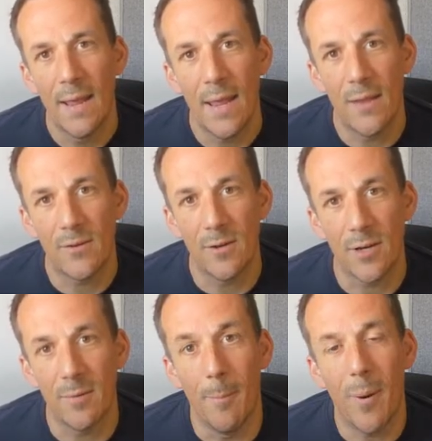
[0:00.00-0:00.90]
It's going to
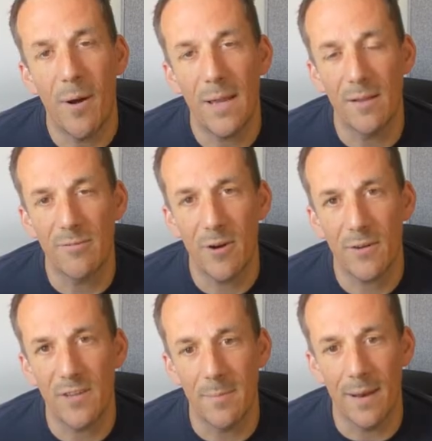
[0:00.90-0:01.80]
combine the
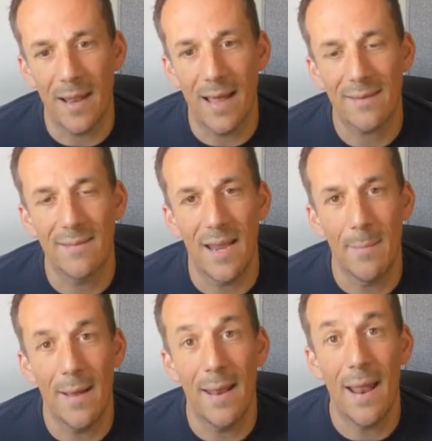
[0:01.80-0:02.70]
first name and last
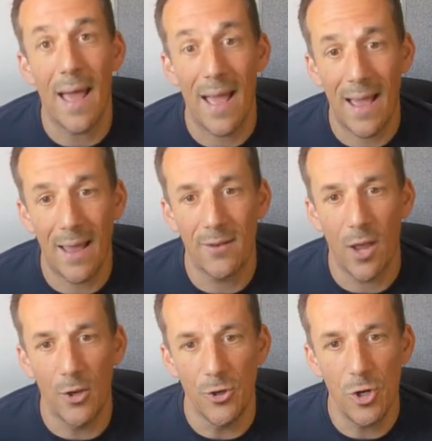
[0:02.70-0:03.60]
name and add
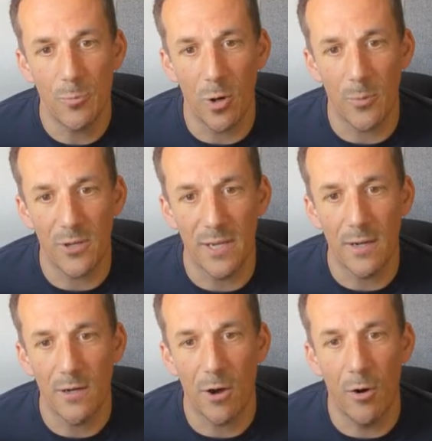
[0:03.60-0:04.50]
a new property
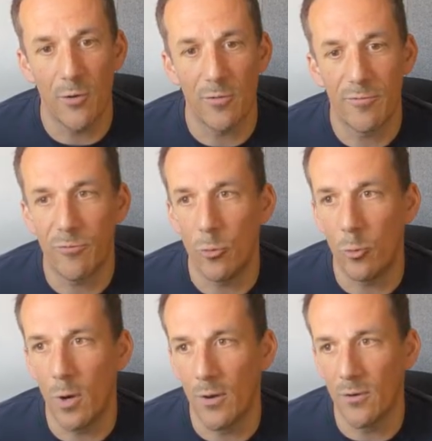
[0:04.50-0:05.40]
called
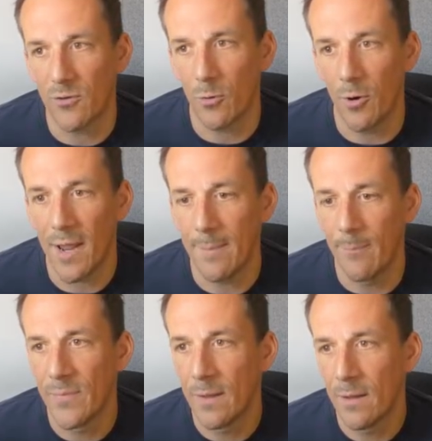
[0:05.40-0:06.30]
full underscore name.
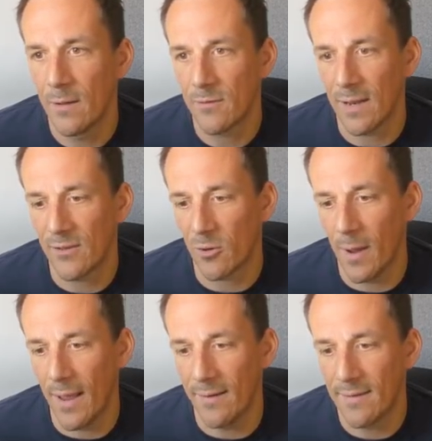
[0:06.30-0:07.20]
So let's go
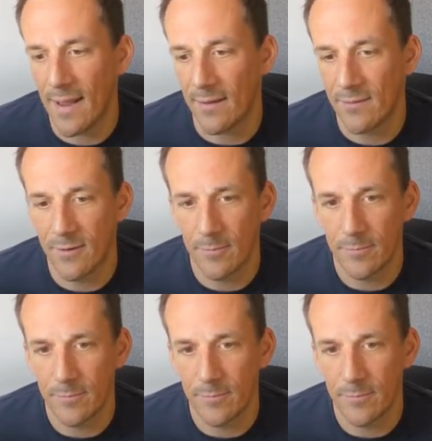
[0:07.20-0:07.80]
ahead and test.